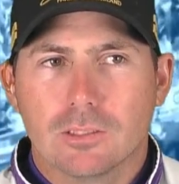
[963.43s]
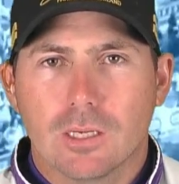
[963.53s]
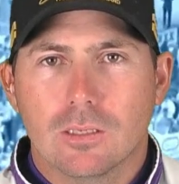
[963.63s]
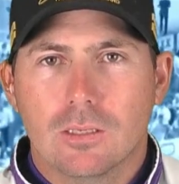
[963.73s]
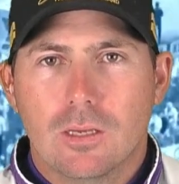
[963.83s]

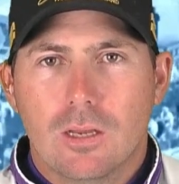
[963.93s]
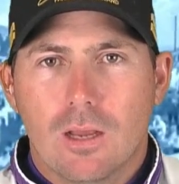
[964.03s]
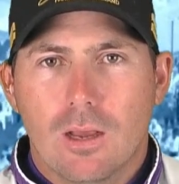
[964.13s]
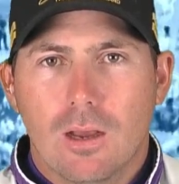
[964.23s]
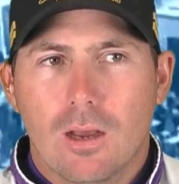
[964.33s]
So
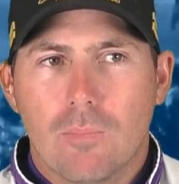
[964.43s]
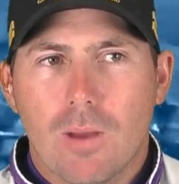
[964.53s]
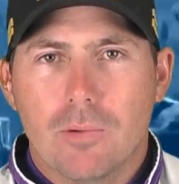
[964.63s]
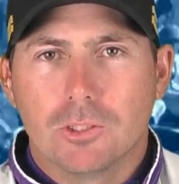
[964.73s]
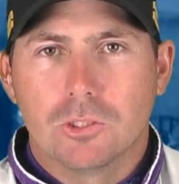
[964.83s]

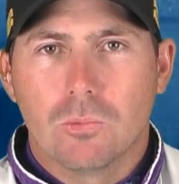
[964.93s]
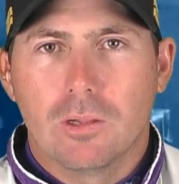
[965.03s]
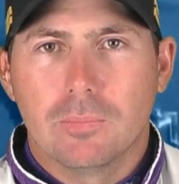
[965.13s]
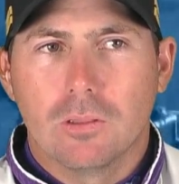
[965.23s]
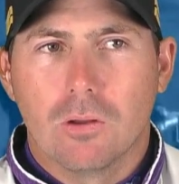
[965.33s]
maybe I should have waited
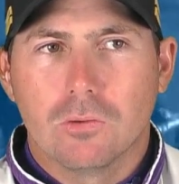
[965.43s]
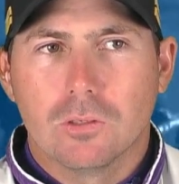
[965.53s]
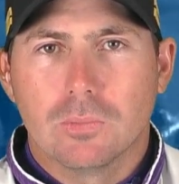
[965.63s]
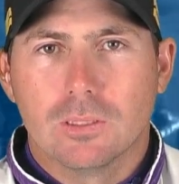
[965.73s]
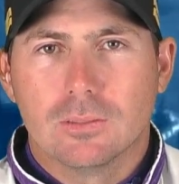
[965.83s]
a bit longer,
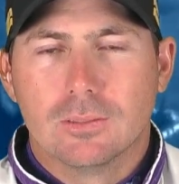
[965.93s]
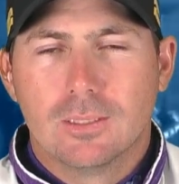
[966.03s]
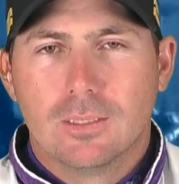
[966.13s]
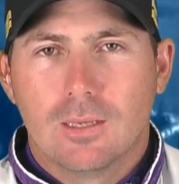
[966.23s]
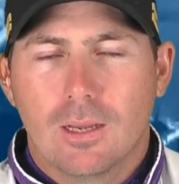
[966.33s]
but
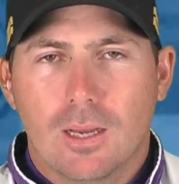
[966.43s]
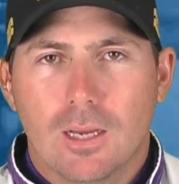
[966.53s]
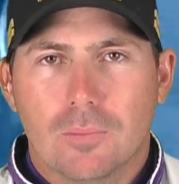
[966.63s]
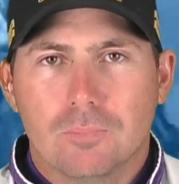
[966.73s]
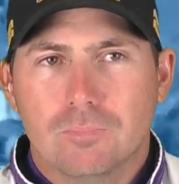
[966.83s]

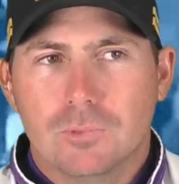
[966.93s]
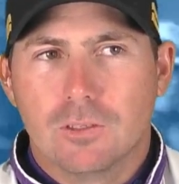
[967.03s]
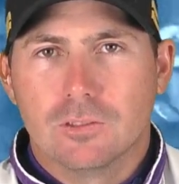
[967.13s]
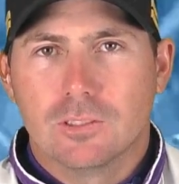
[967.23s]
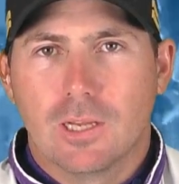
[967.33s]

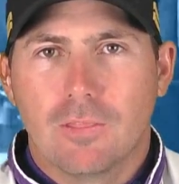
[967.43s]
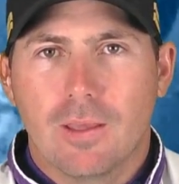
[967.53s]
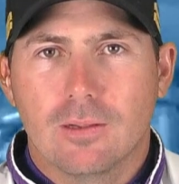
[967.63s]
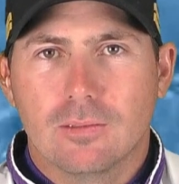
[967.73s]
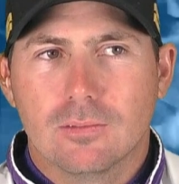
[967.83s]
saying
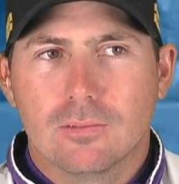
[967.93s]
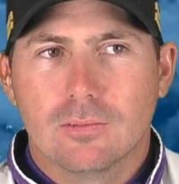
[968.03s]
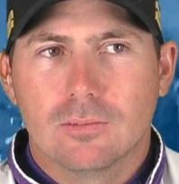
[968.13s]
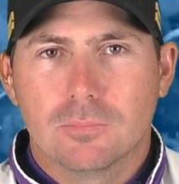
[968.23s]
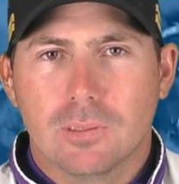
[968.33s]
that,
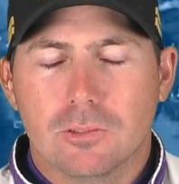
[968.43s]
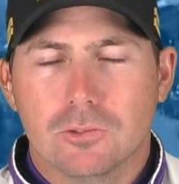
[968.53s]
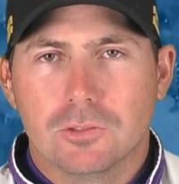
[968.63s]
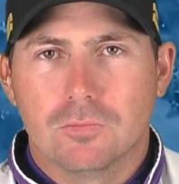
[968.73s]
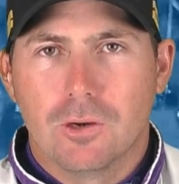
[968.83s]
Speak the
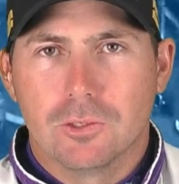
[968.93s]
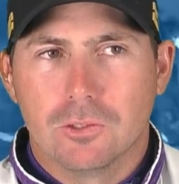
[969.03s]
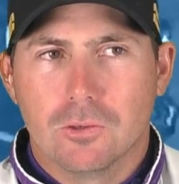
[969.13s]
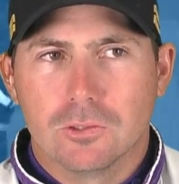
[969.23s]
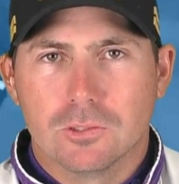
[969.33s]
Truth's a very good
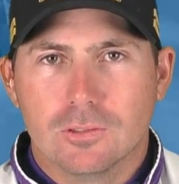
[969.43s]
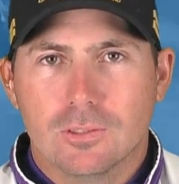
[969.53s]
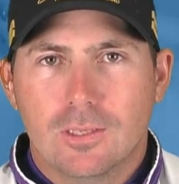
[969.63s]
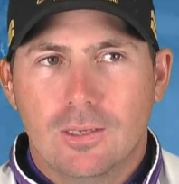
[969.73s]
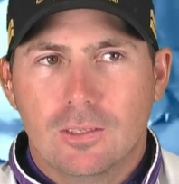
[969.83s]
horse, and
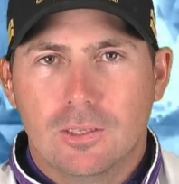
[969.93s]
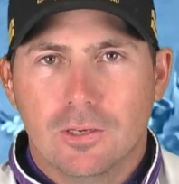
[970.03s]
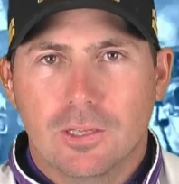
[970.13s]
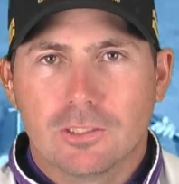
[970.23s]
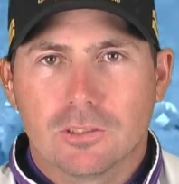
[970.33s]
to
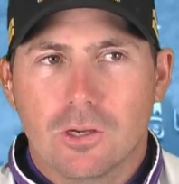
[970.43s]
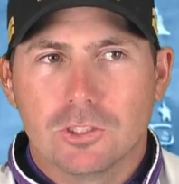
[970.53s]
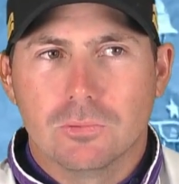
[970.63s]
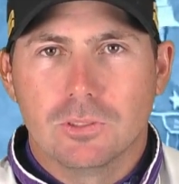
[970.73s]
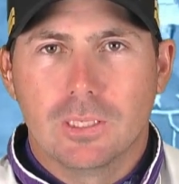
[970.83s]
get as close
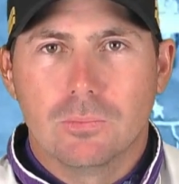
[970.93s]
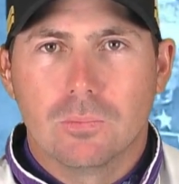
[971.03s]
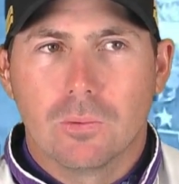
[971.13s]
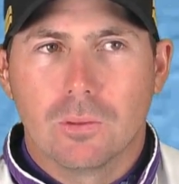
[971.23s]
as we did was probably